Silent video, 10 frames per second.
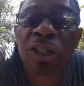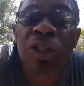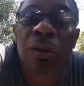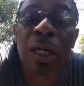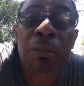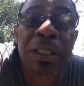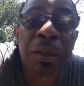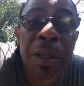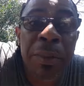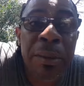just come tell
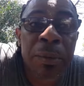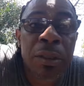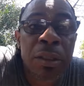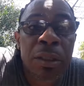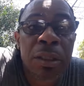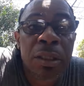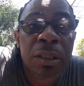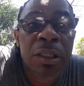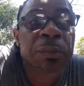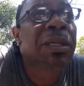me, people?
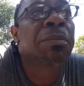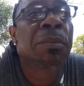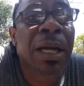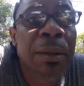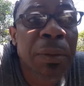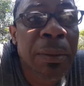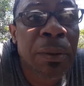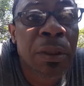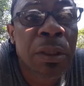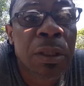Speak my mind, people.